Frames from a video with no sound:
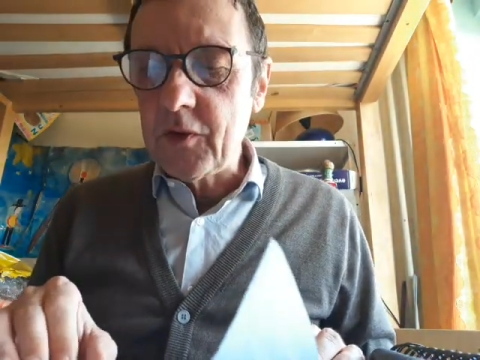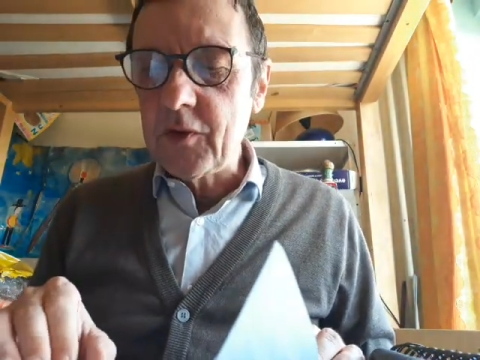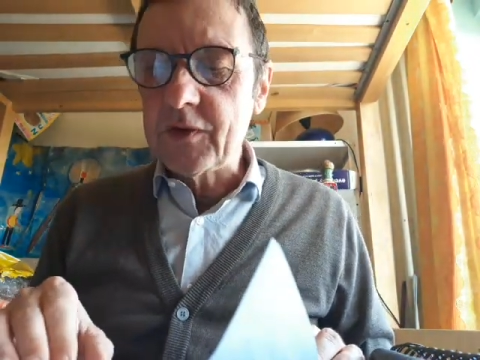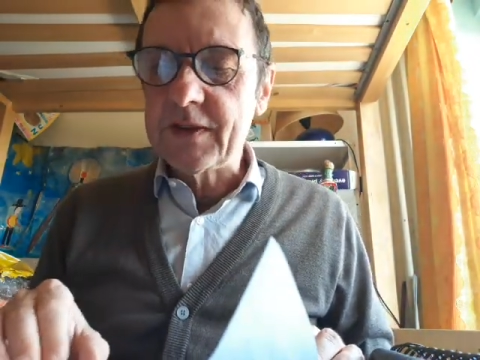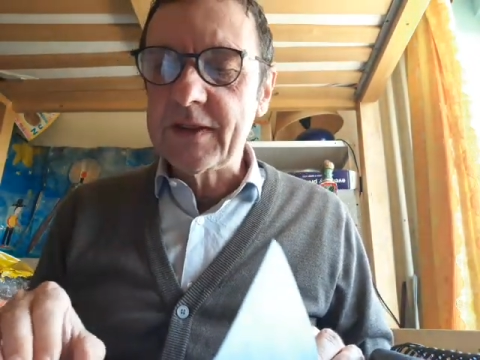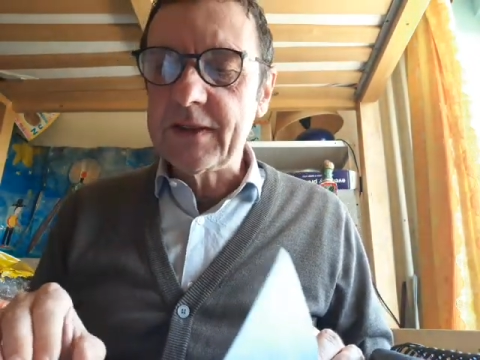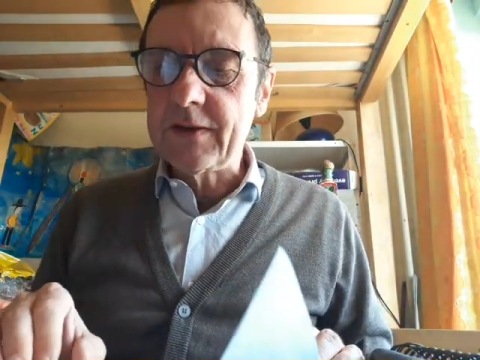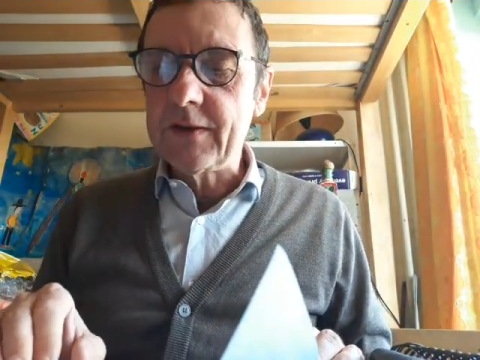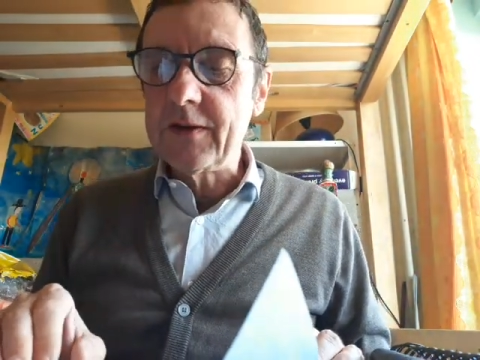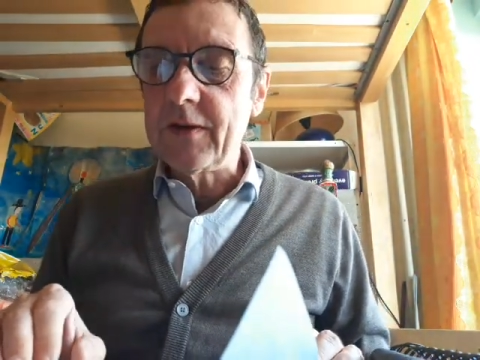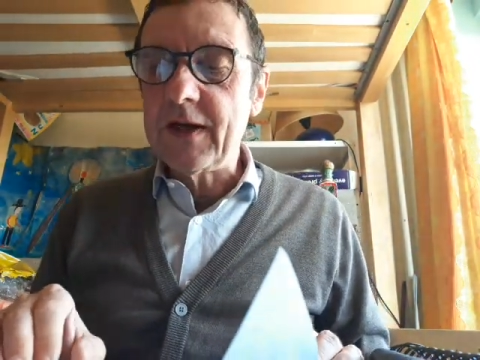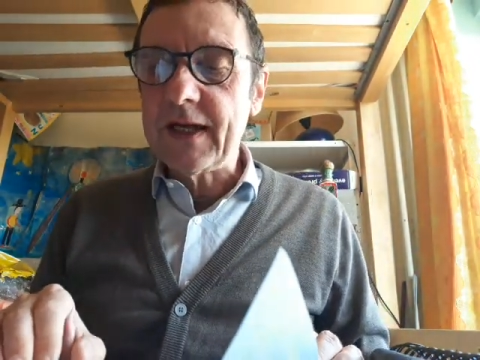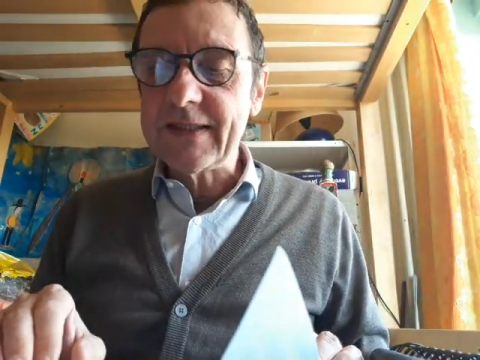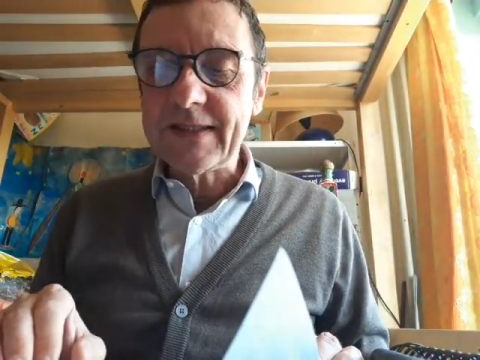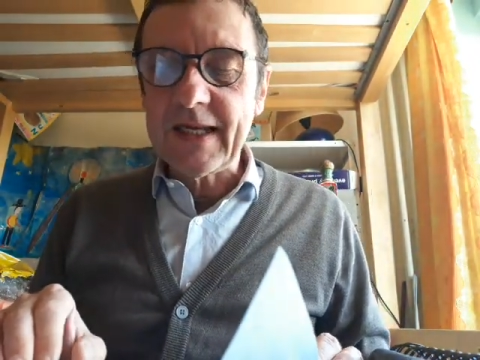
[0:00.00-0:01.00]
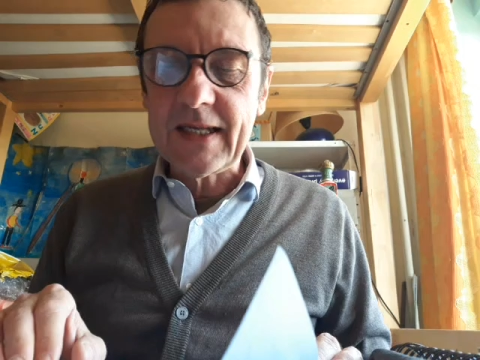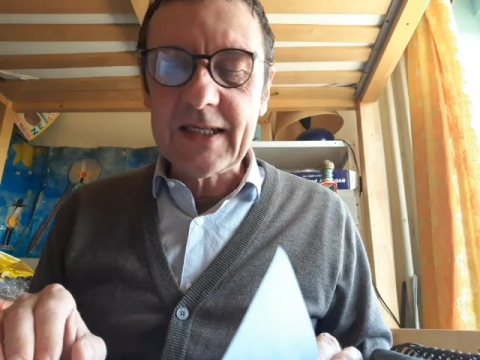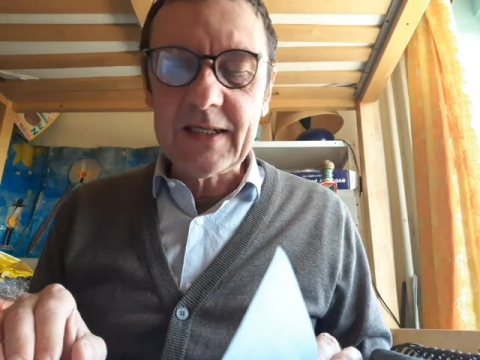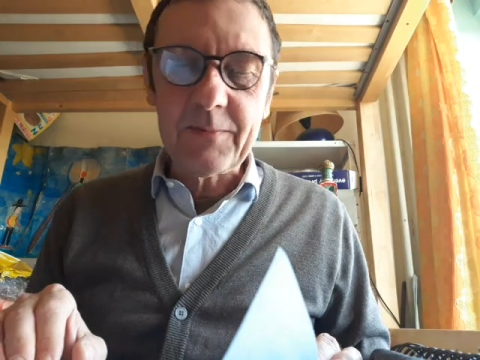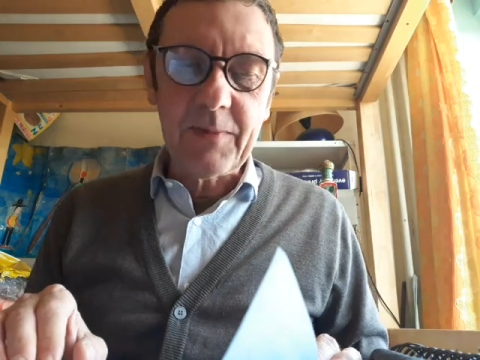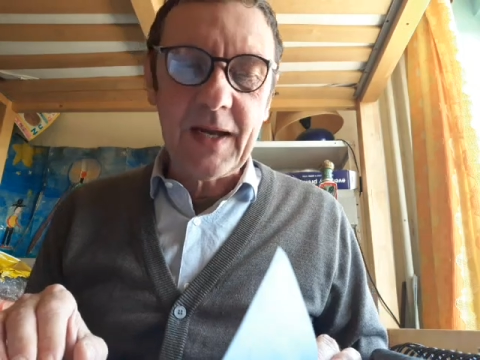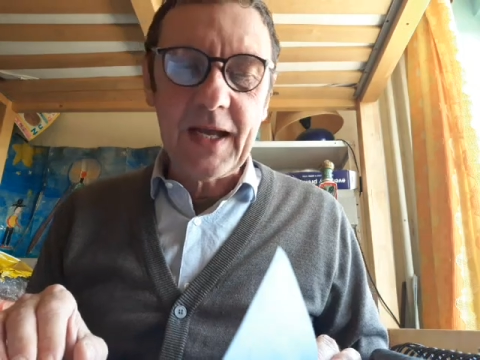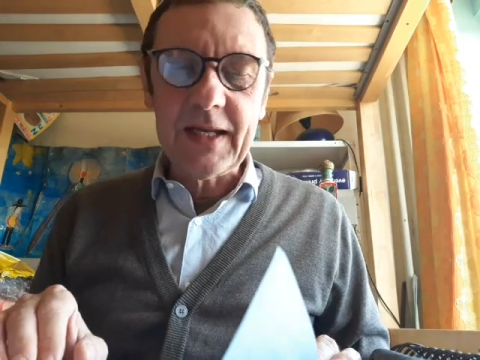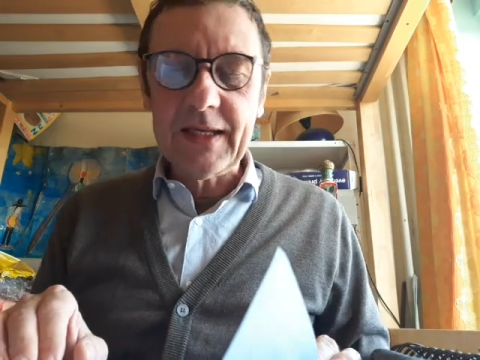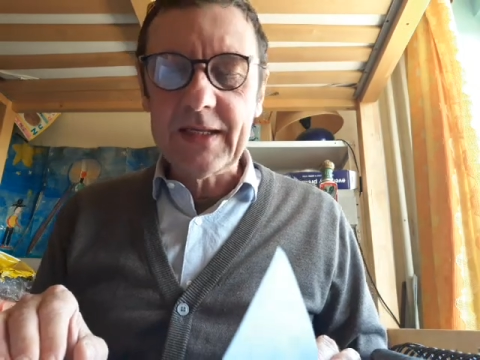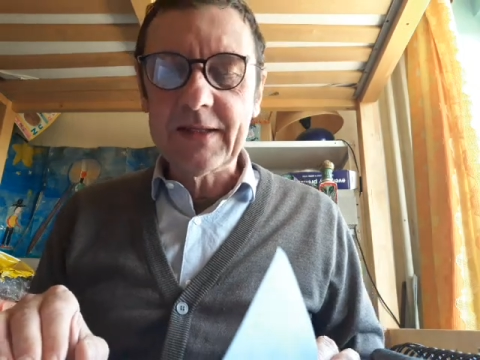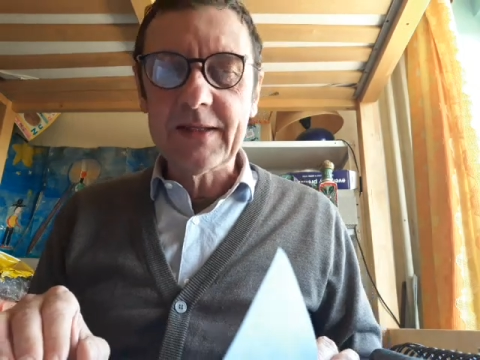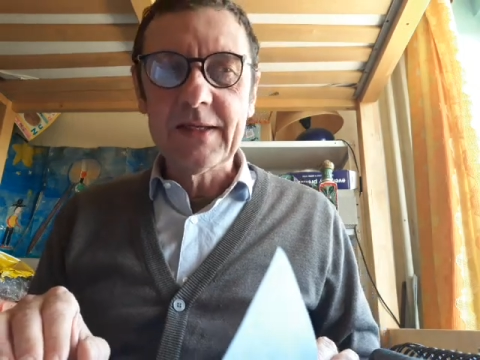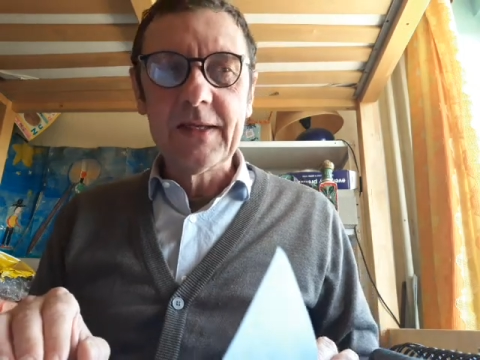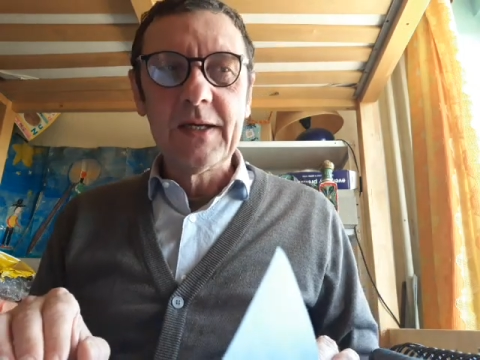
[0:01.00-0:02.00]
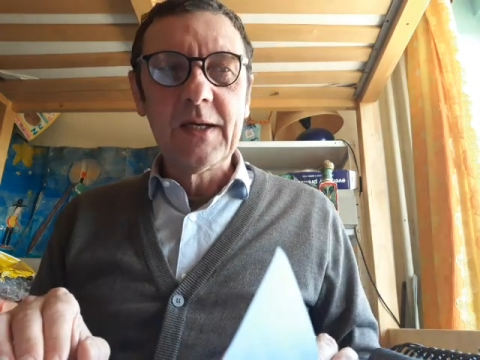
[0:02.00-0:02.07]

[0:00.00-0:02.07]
Earths in, in an ascended planet.